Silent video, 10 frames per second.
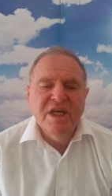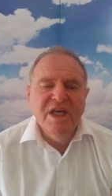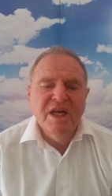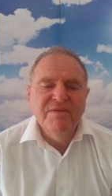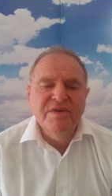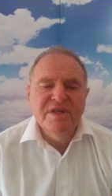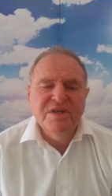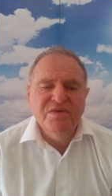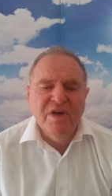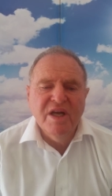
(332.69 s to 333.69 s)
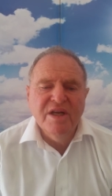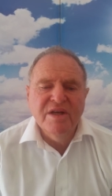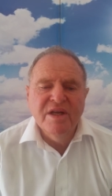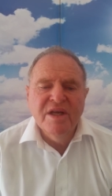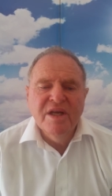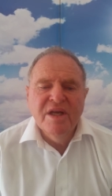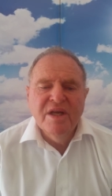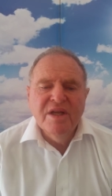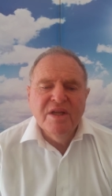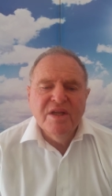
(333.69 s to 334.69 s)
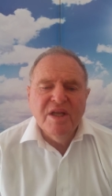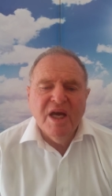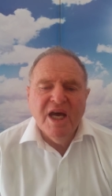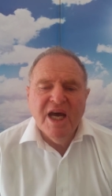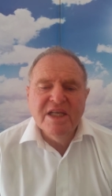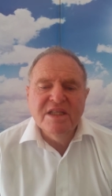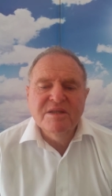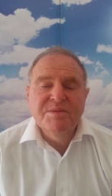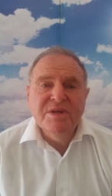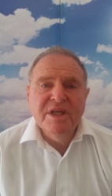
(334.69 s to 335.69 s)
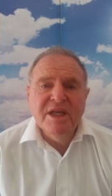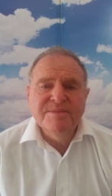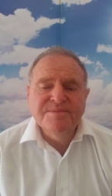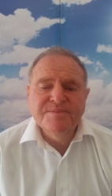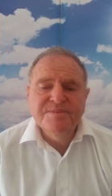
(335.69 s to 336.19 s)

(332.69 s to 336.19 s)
and every Australian the heart to speak up.